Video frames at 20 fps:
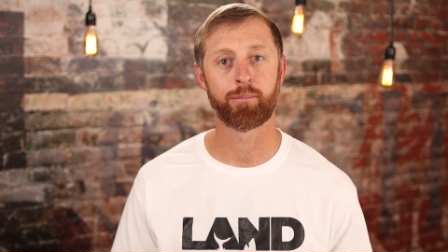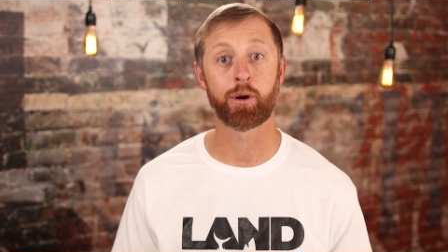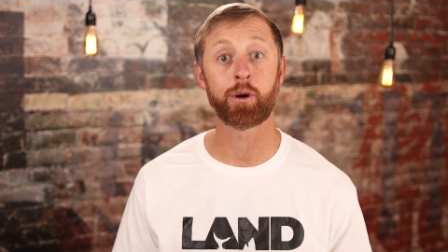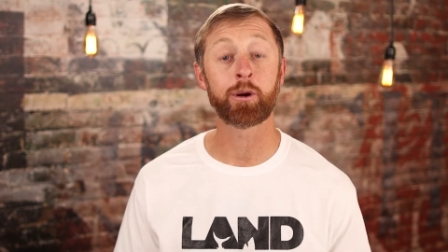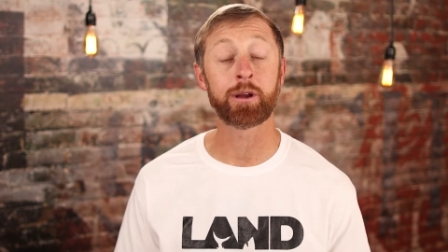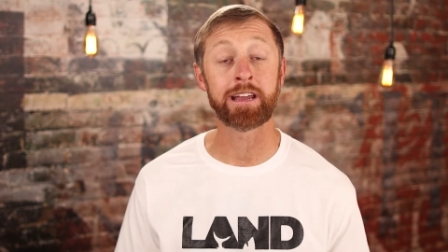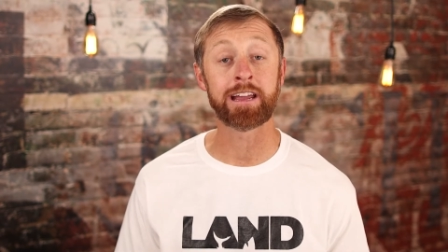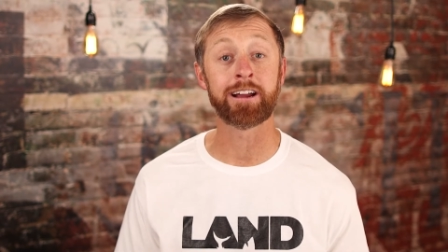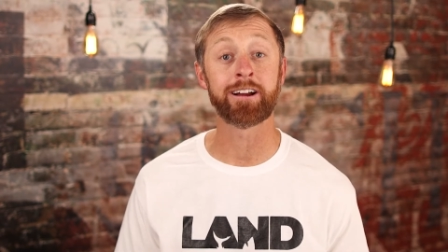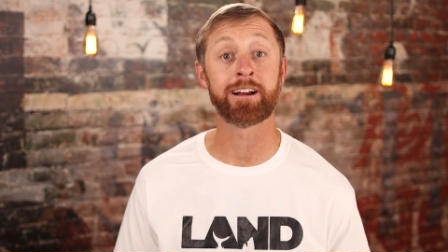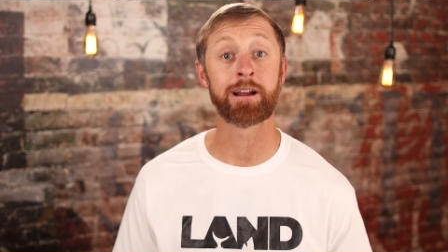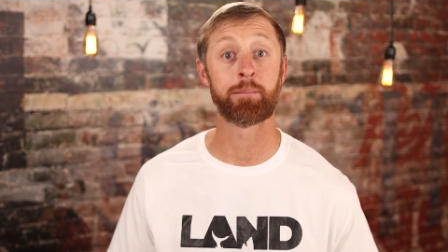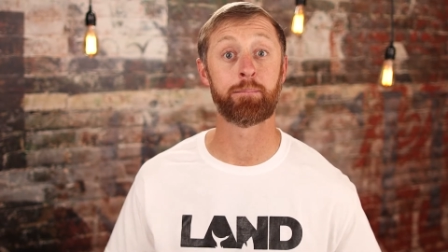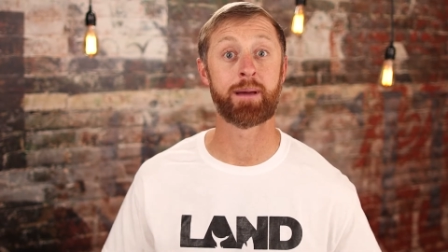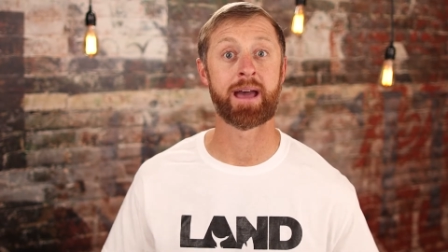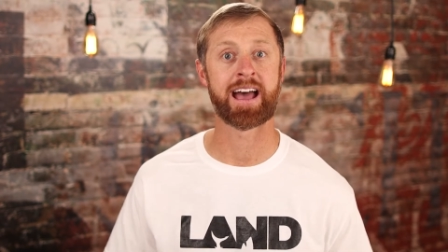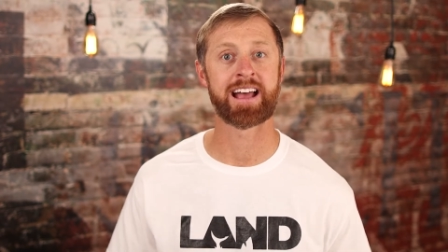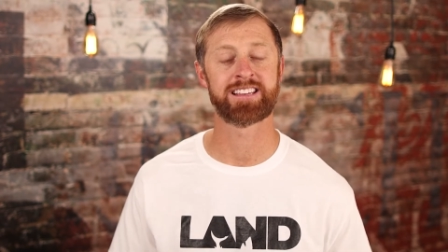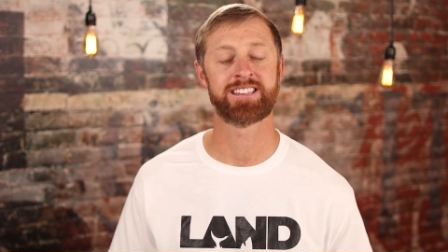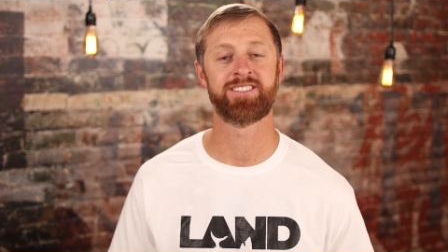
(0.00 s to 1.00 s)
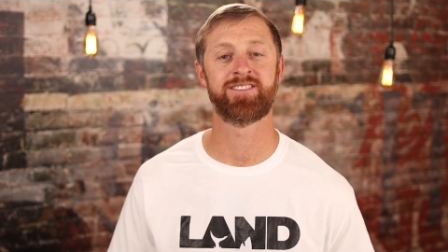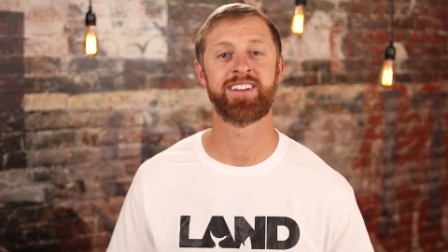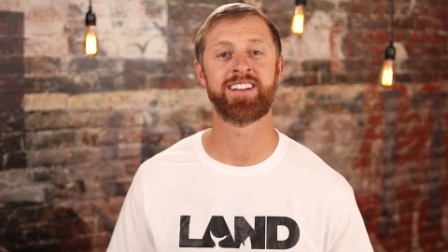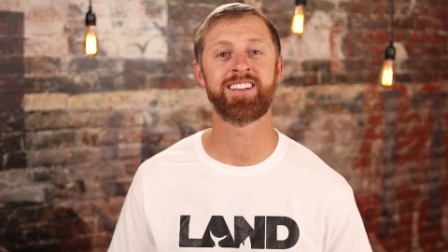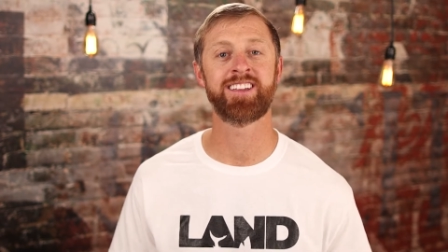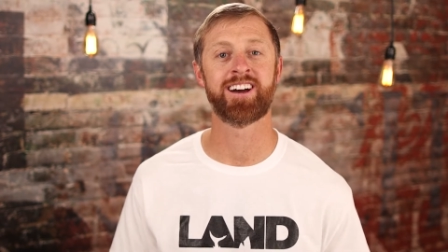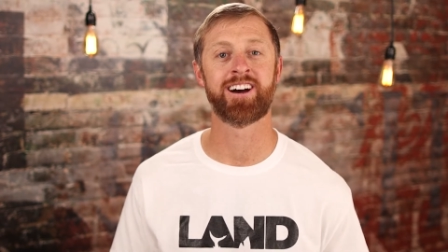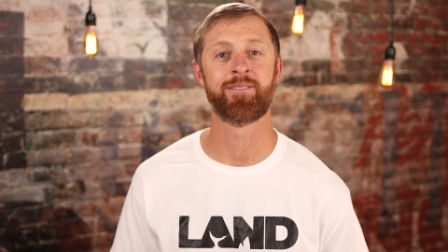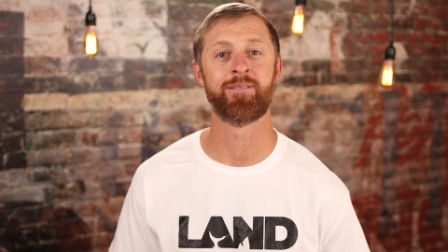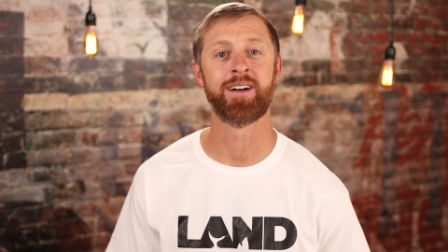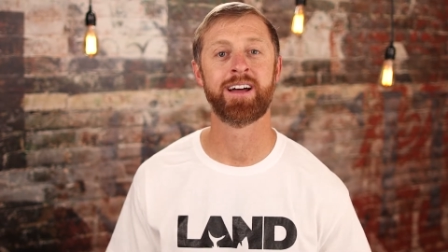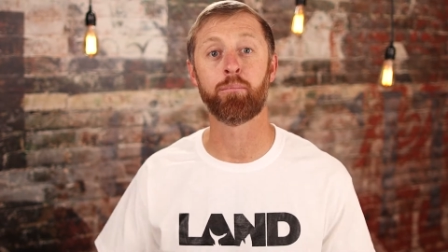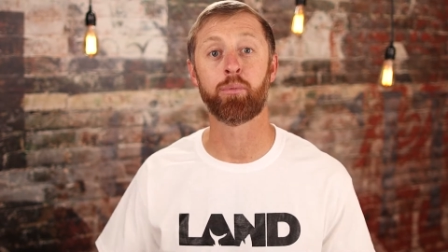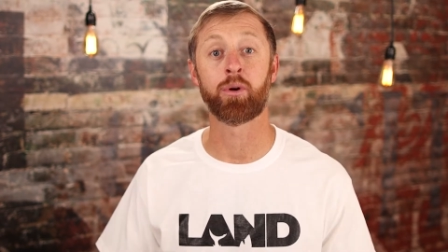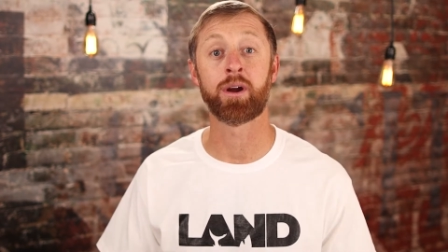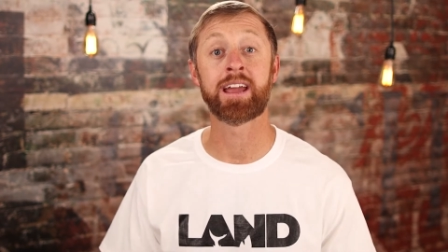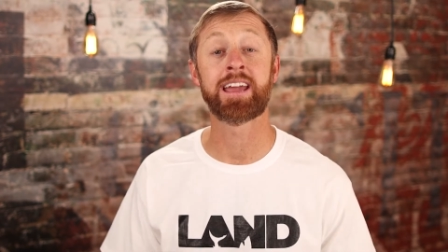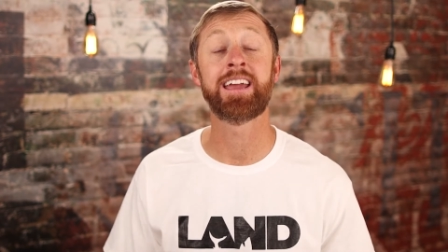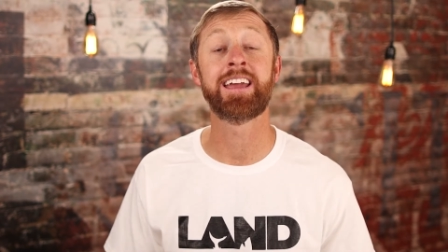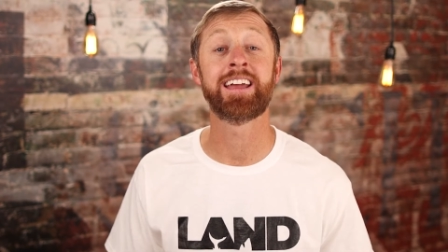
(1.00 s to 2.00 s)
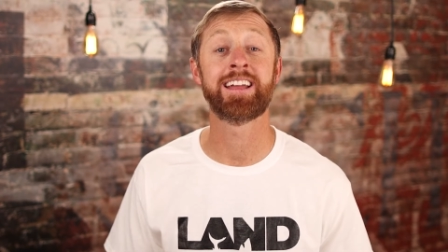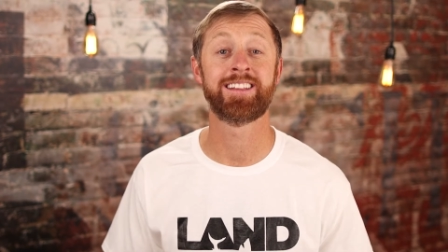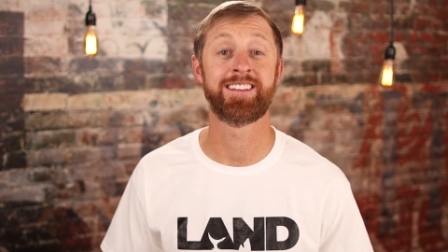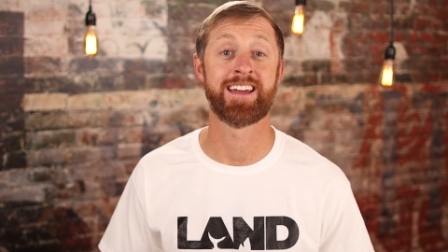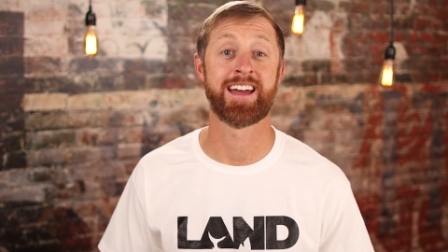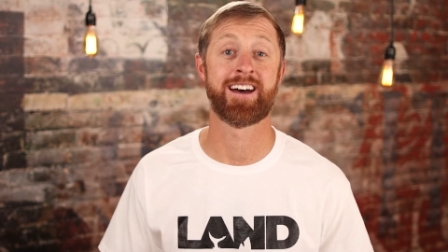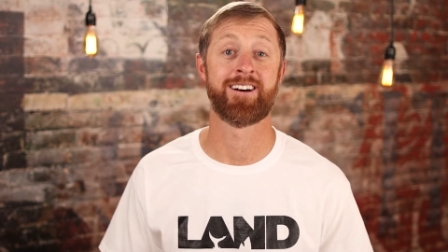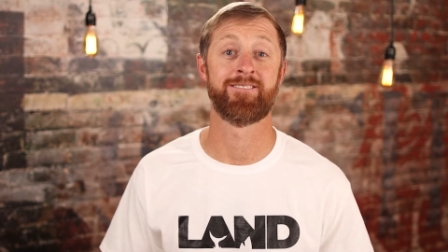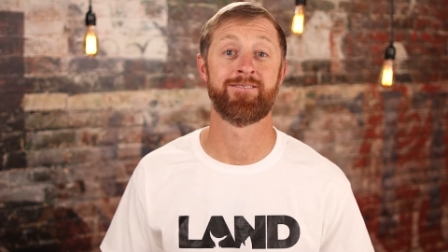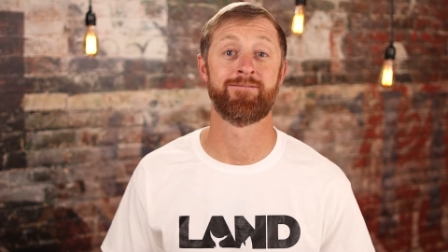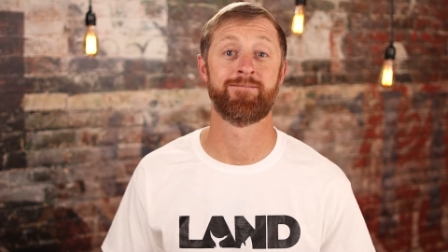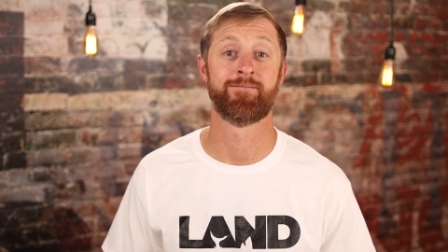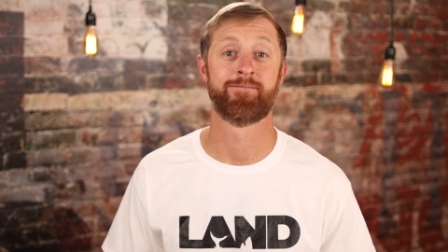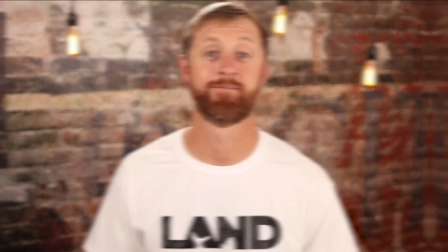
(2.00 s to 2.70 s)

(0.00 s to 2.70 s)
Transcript: per year in passive income, breaking it down.